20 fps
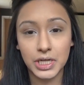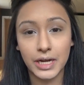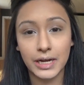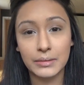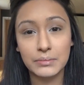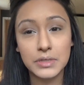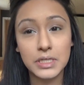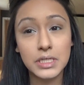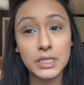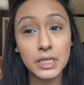and
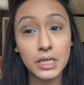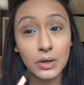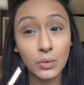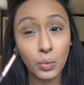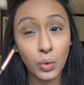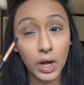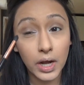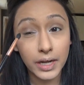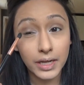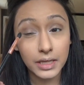I'm just going to
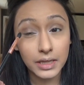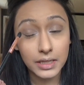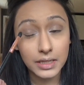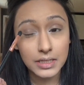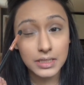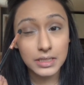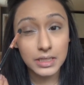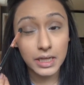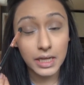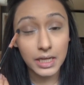work
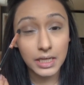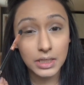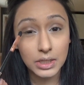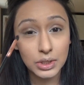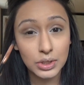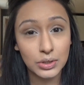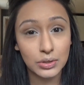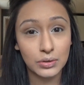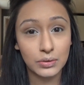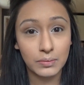this
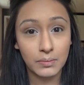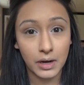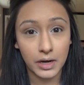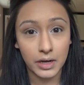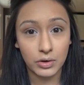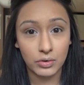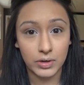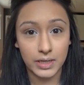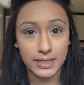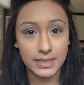into my
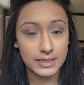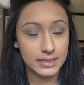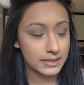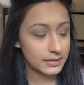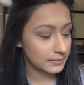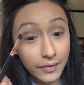crease.